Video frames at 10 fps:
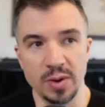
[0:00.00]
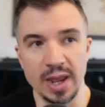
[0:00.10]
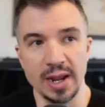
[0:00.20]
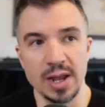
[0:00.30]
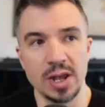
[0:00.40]

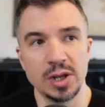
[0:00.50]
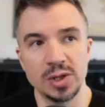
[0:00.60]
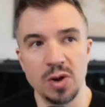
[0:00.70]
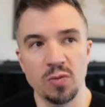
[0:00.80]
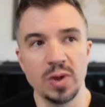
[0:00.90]
Okay,
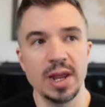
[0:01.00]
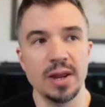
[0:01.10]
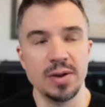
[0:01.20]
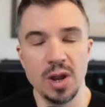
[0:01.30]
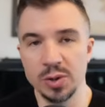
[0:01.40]
so
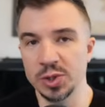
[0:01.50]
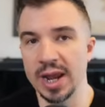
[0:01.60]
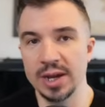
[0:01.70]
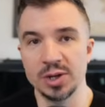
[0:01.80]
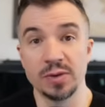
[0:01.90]
really no
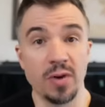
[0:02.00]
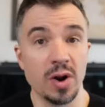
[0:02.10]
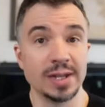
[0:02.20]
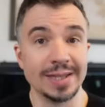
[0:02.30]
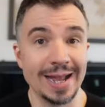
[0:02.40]
change as
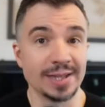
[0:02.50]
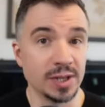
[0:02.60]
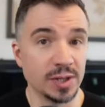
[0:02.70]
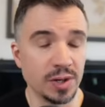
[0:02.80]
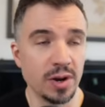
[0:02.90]
far as that's
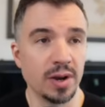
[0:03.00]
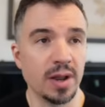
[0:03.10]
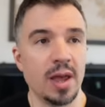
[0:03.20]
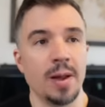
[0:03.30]
concerned.